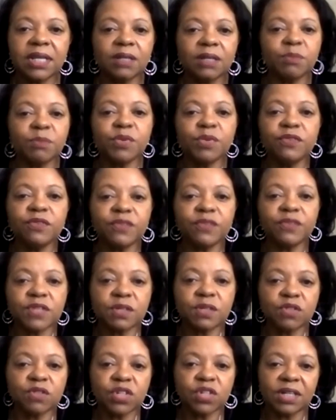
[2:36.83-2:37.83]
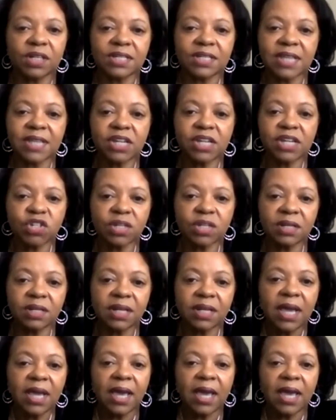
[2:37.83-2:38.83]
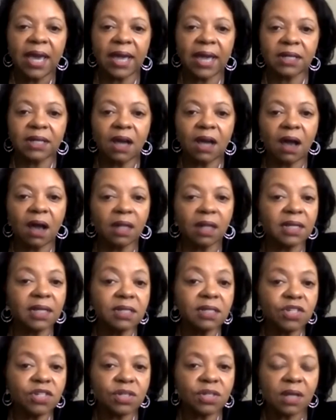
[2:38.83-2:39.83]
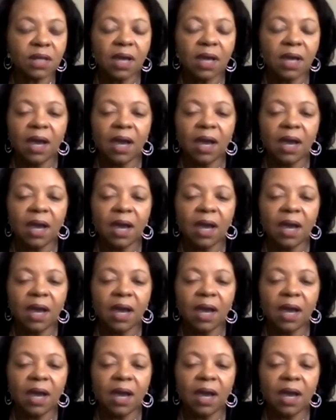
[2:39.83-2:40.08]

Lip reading: she can improve her socialization at college.